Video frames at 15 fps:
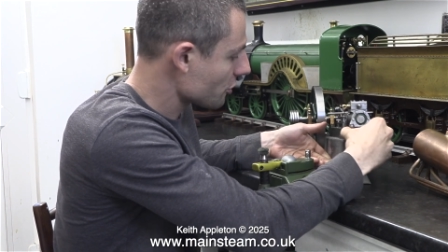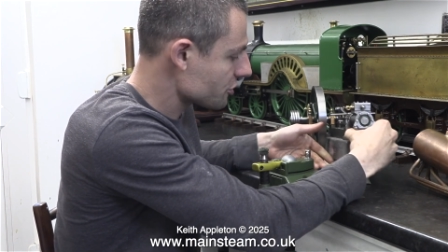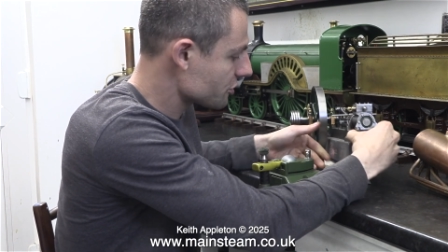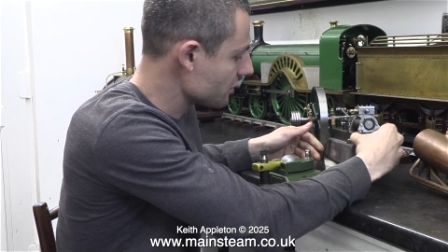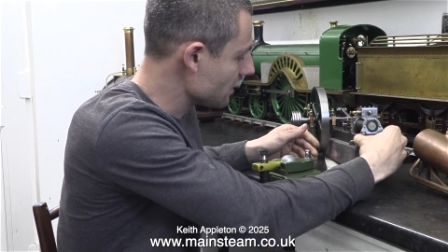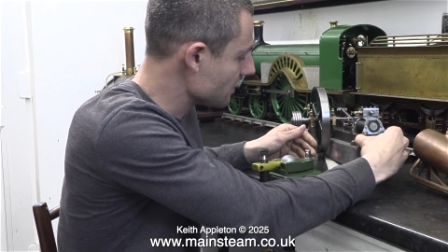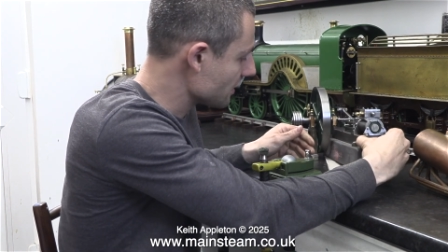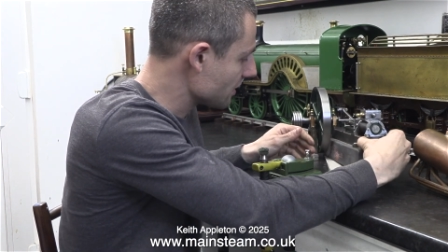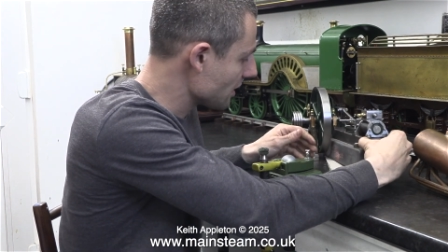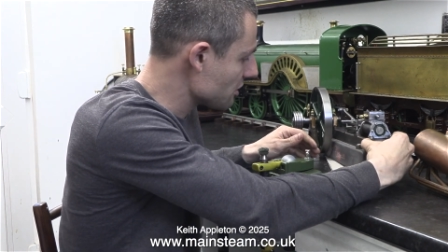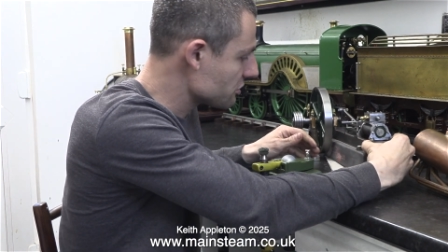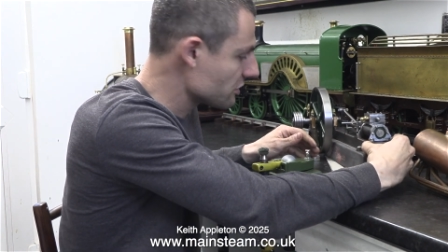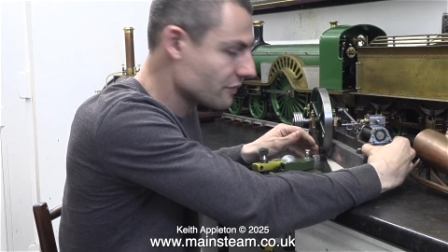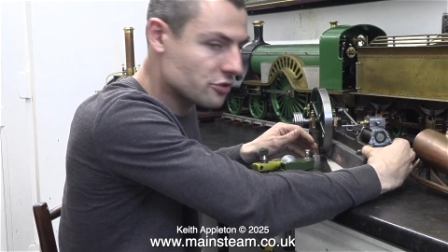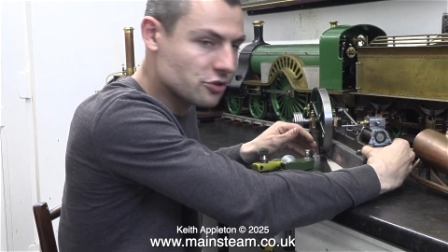Just in the
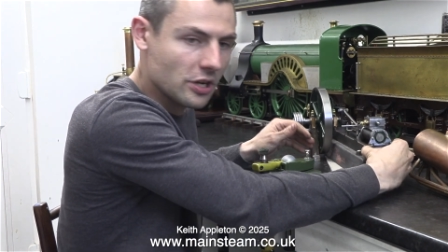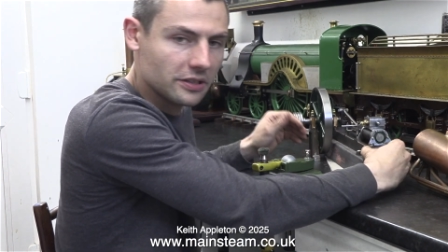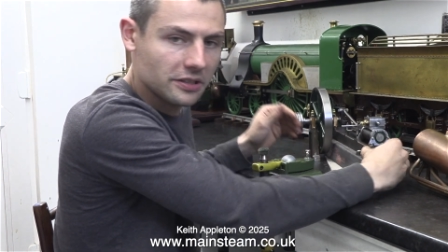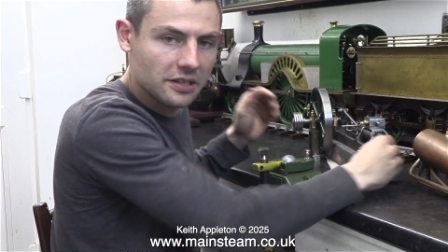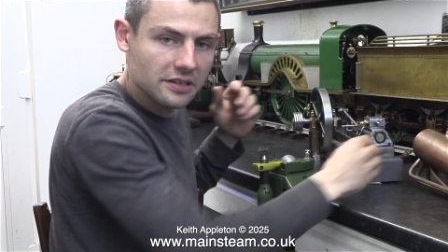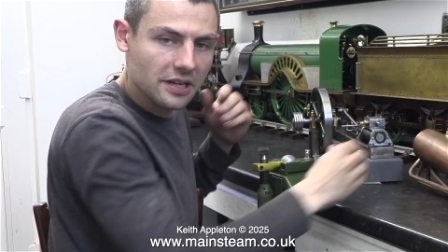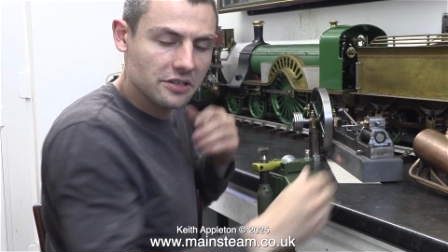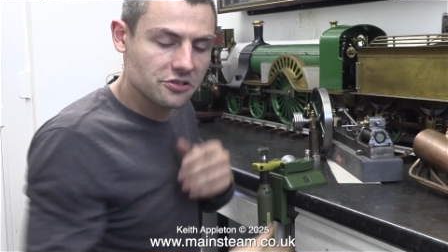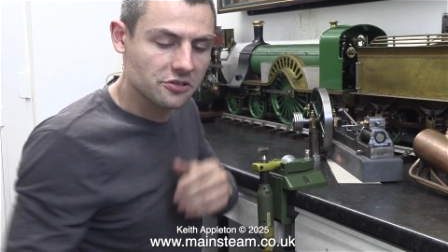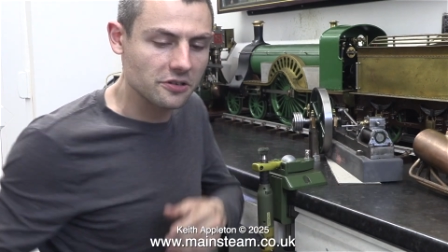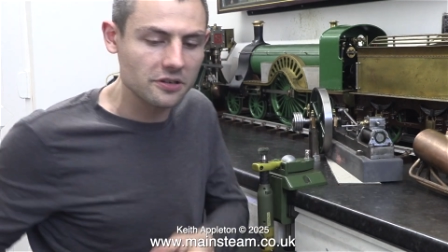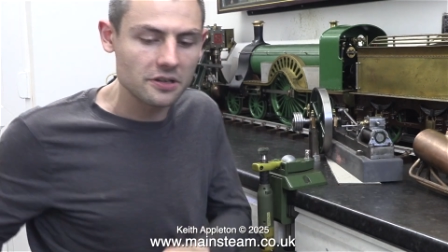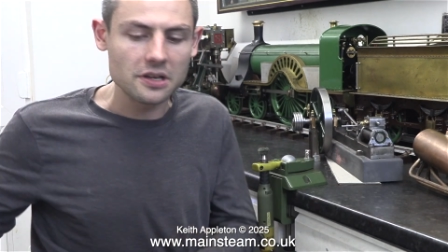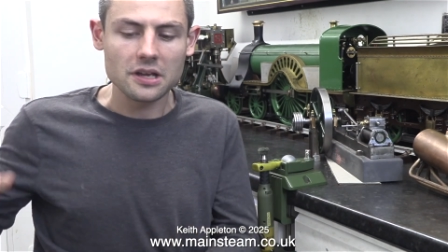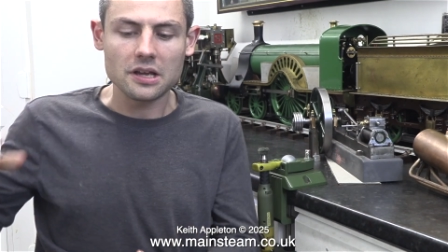case of a jet
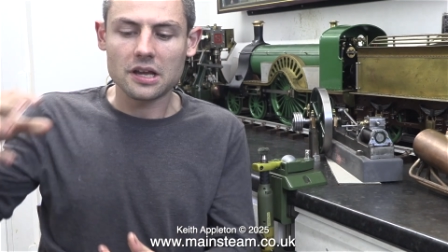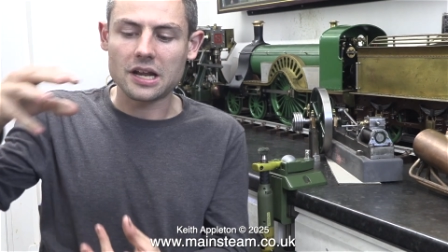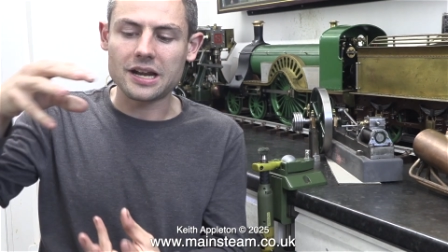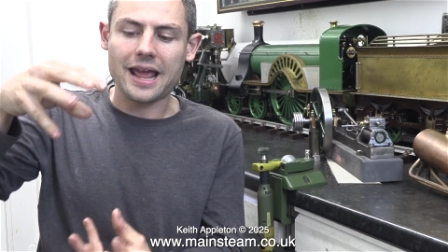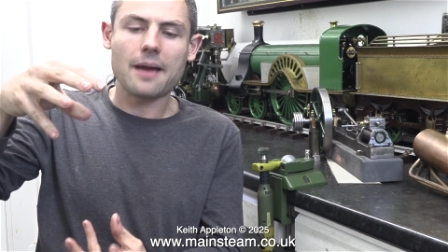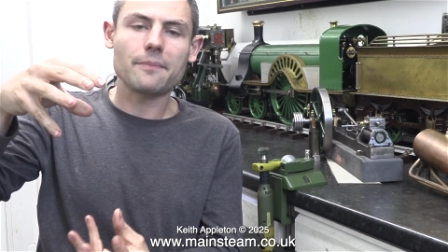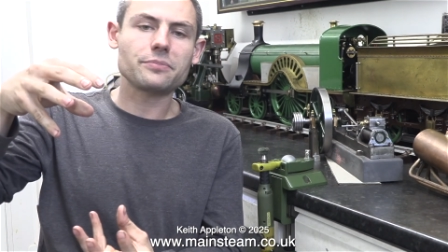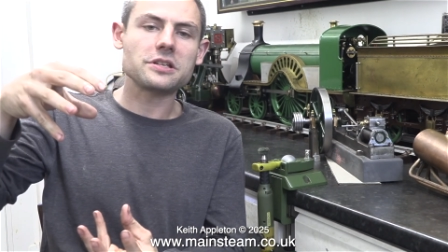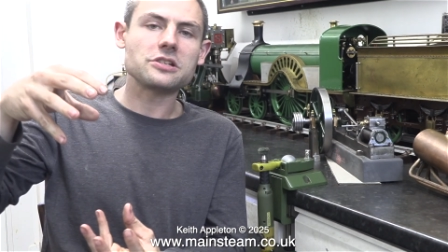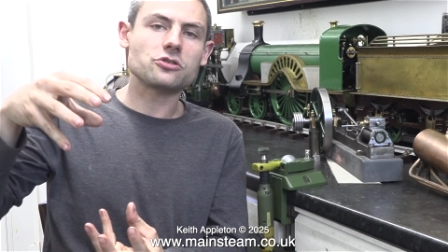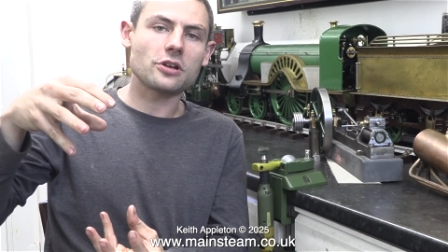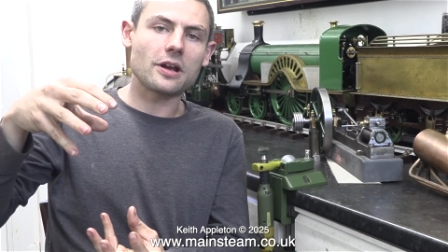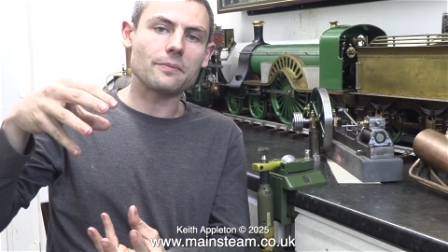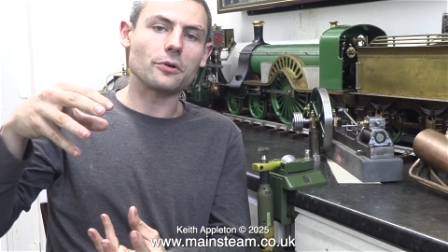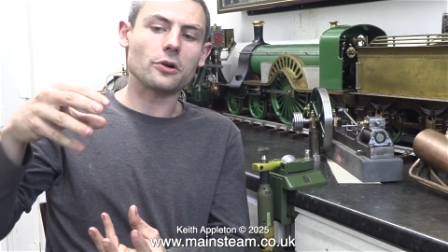condenser, an
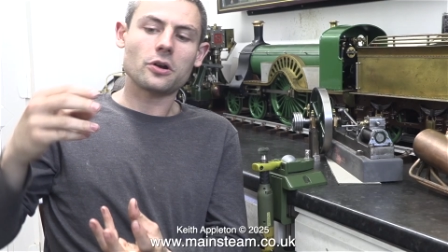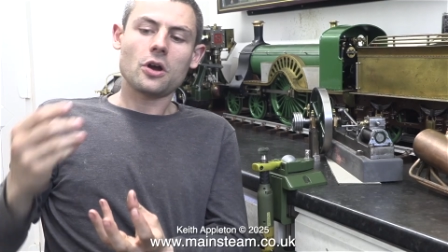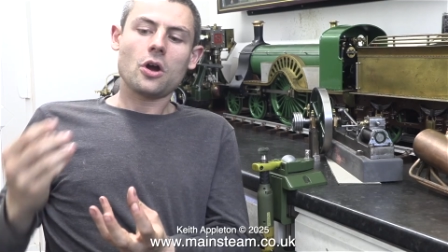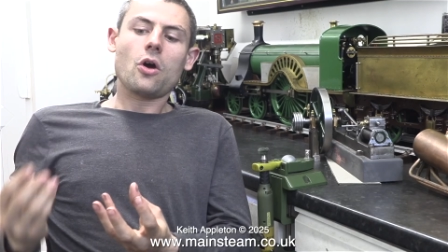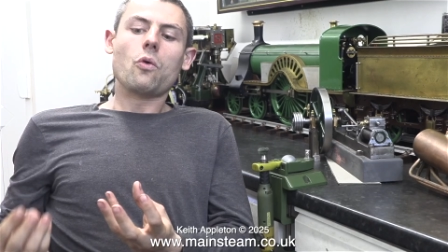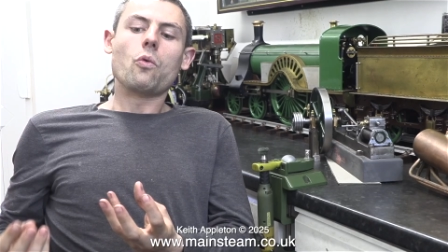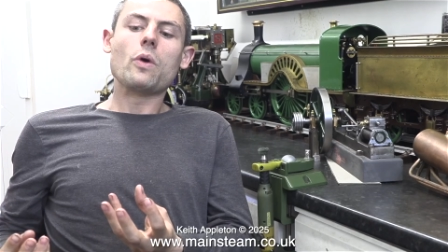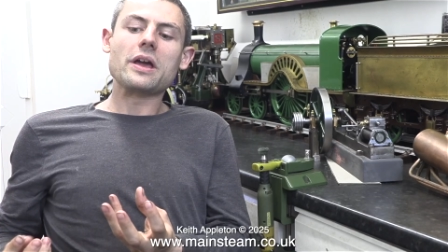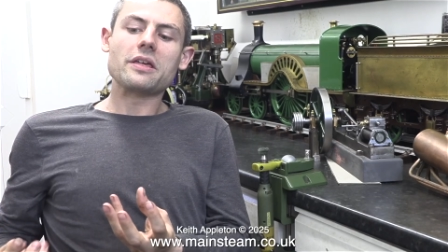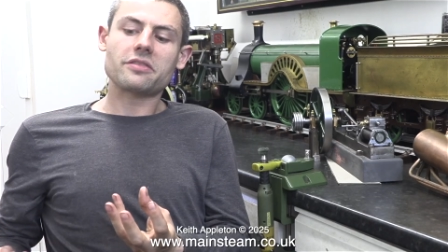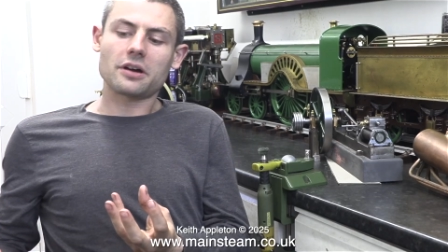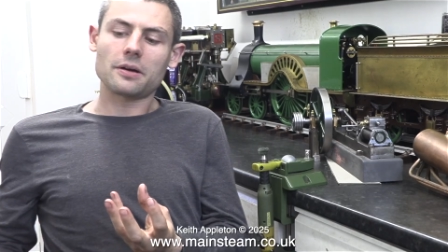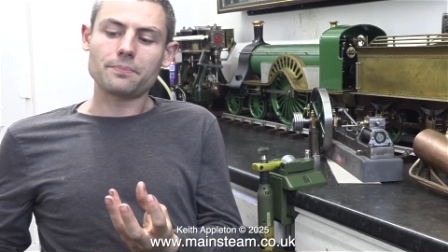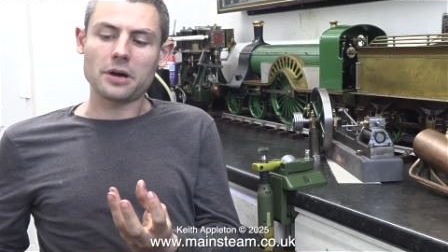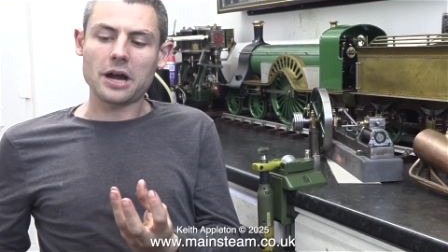empty chamber
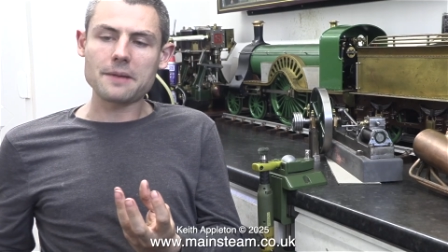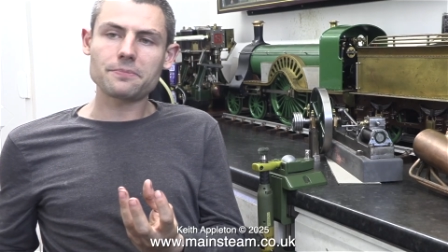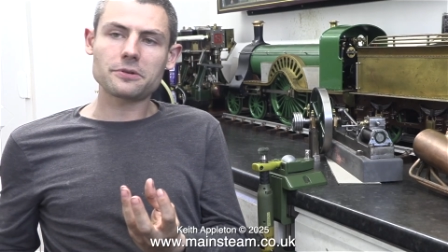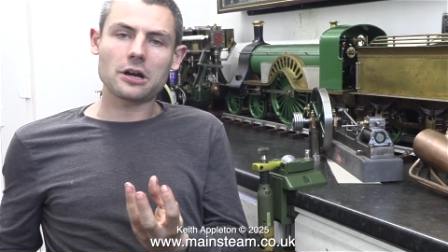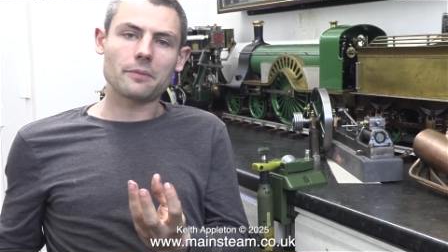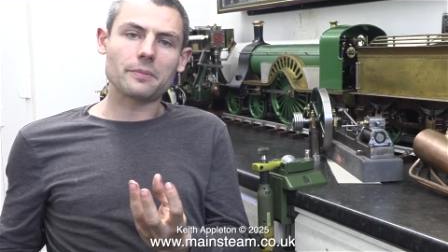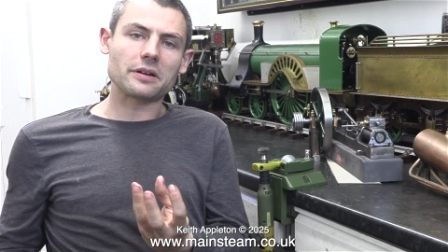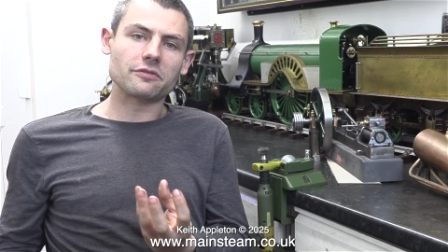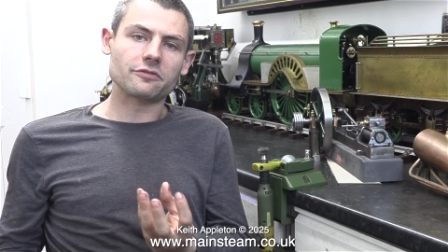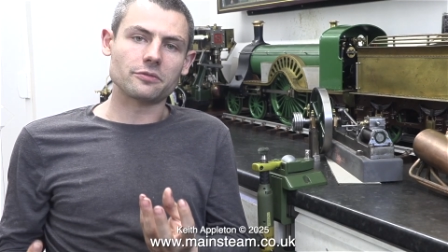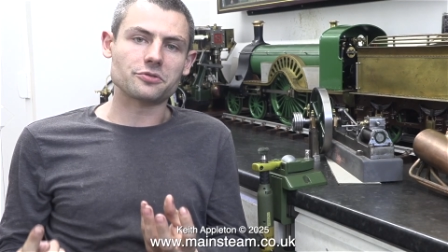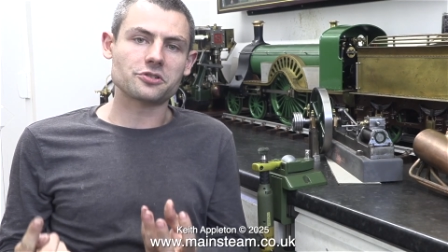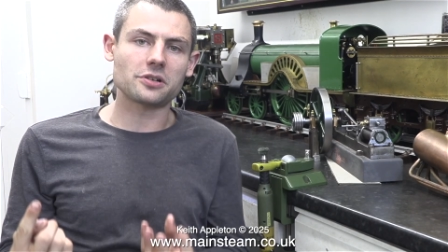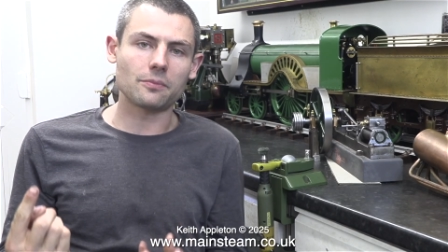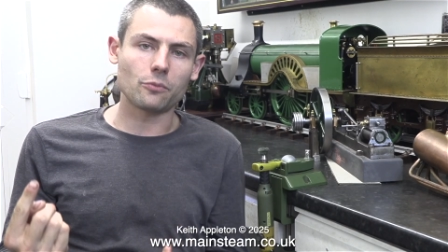with a pipe coming
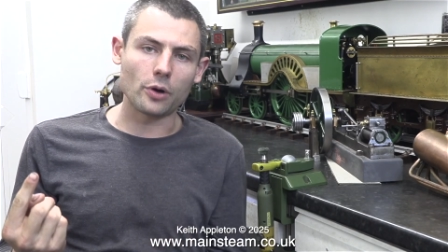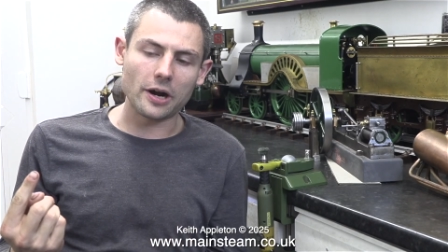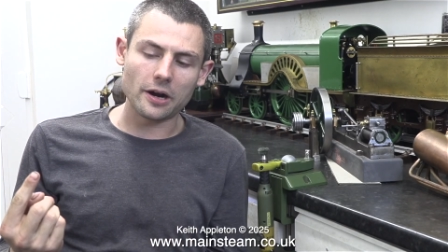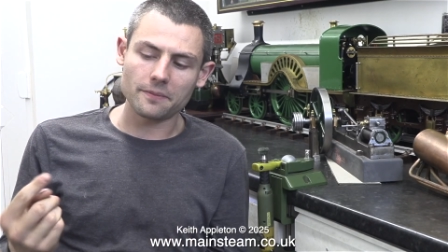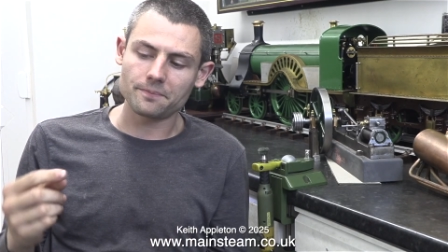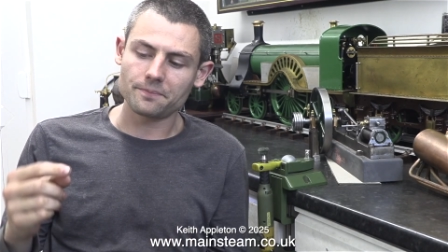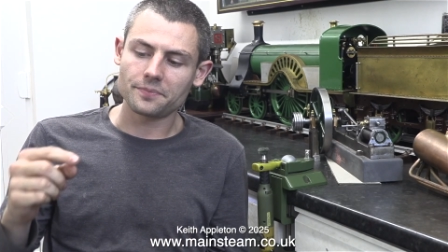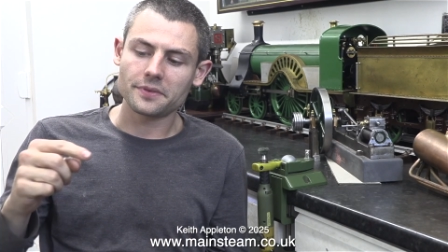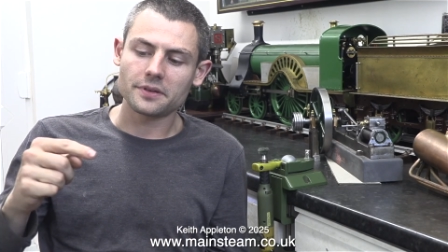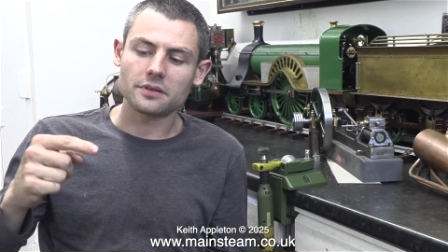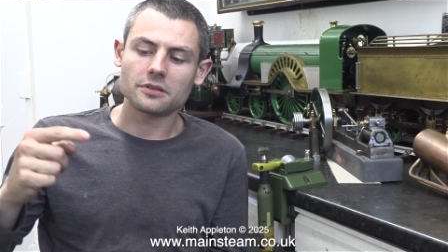from somewhere.